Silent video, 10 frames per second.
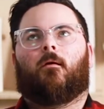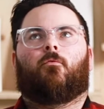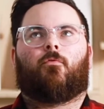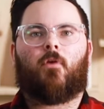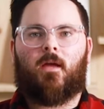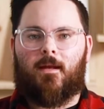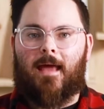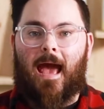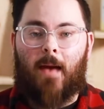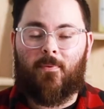Frickin'
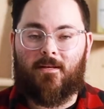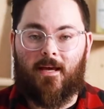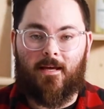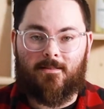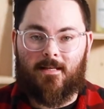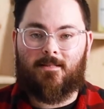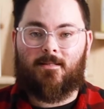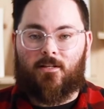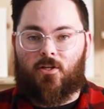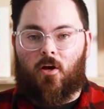happy days. That's
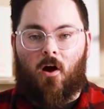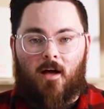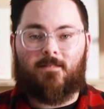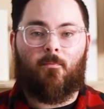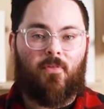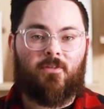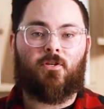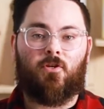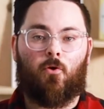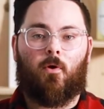such an awesome thing
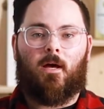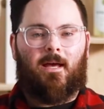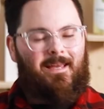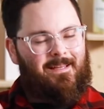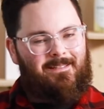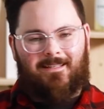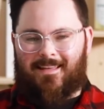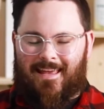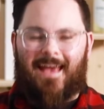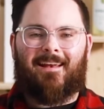to do.
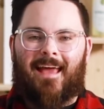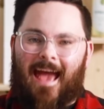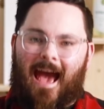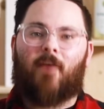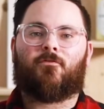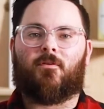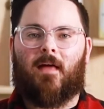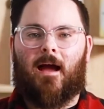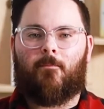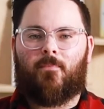Get after
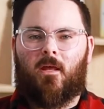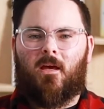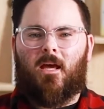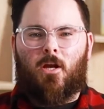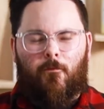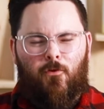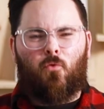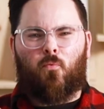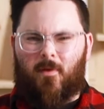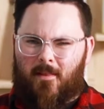that. Now, if you
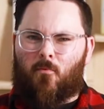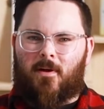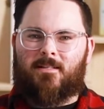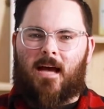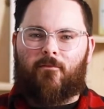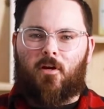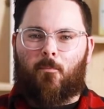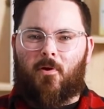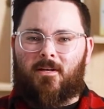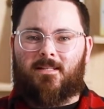really want to dive into
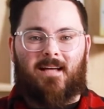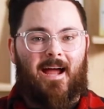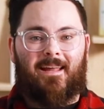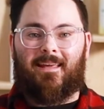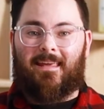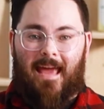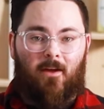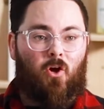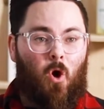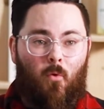print design and
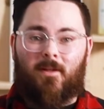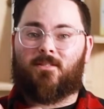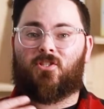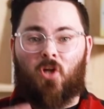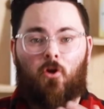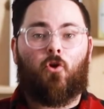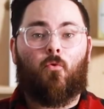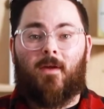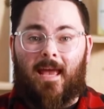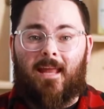get going and start
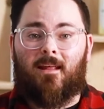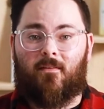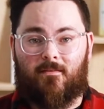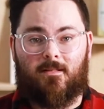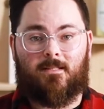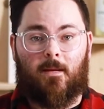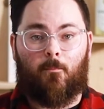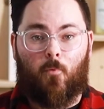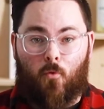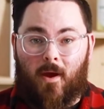creating
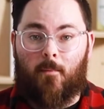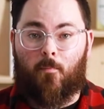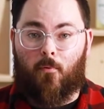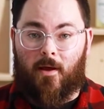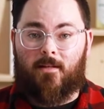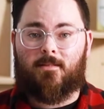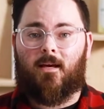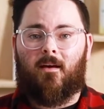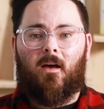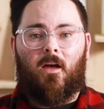some great print,
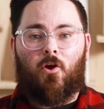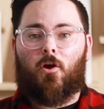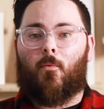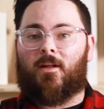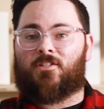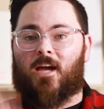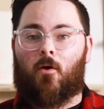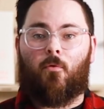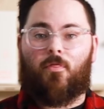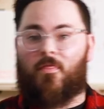you're going to want to check
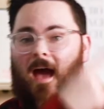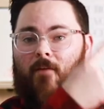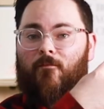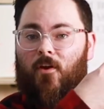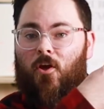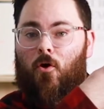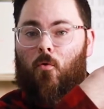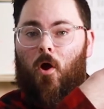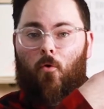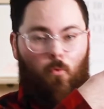out that
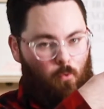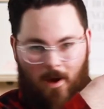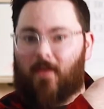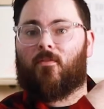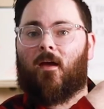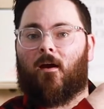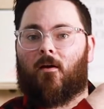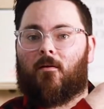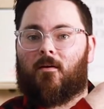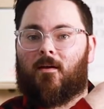video right there.
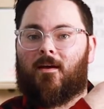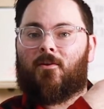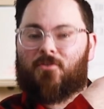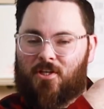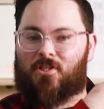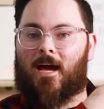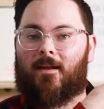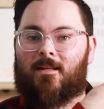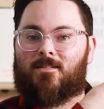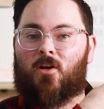It'll teach you how to
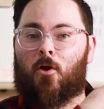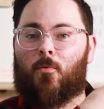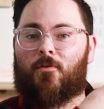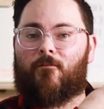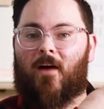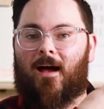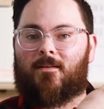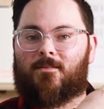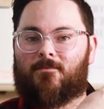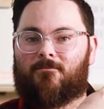get started with your files.